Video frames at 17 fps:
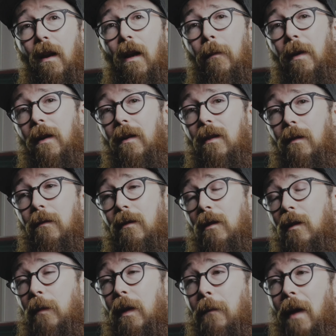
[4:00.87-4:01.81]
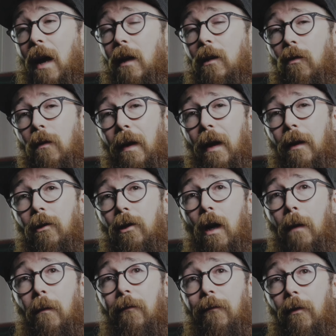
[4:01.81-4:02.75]
I mean, it's been back to a paint
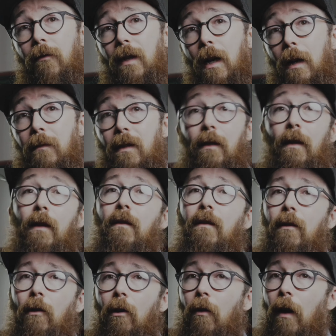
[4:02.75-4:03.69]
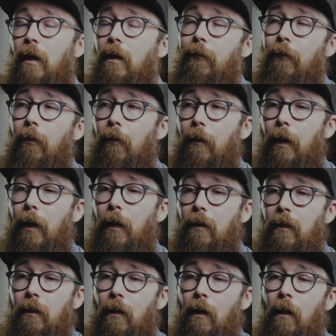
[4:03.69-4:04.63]
shop a few times since to correct a few
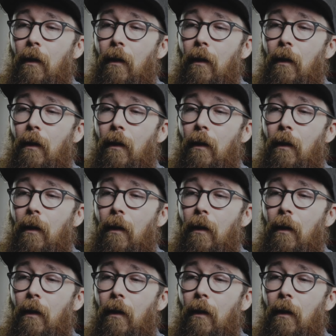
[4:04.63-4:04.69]
things.